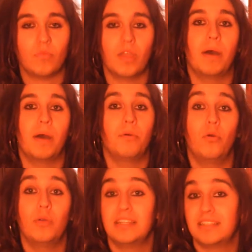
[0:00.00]
but
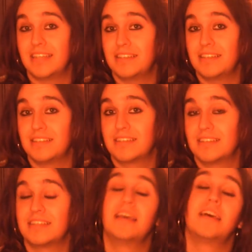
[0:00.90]
Paul
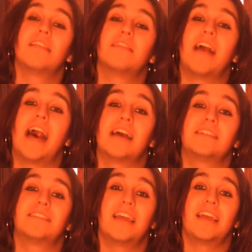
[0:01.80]
insists that
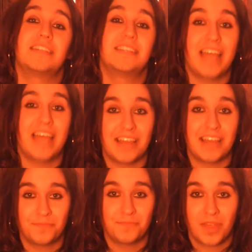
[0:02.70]

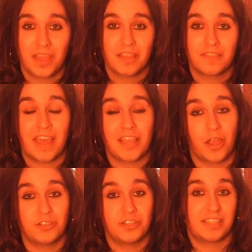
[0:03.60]
instead they go
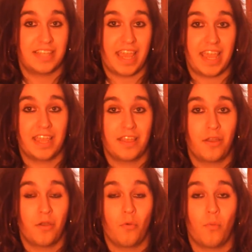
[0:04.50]
to see
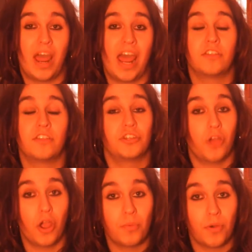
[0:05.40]
where the
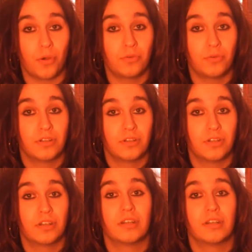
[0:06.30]
Chernobyl
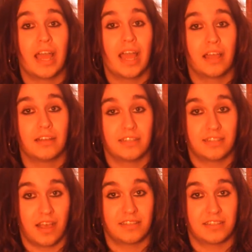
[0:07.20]

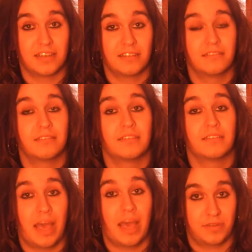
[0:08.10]
disaster
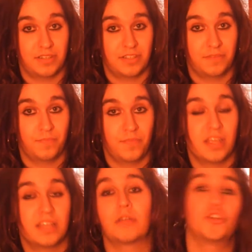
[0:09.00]
happened.
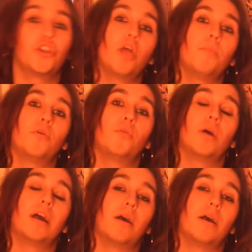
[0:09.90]
Now, Chernobyl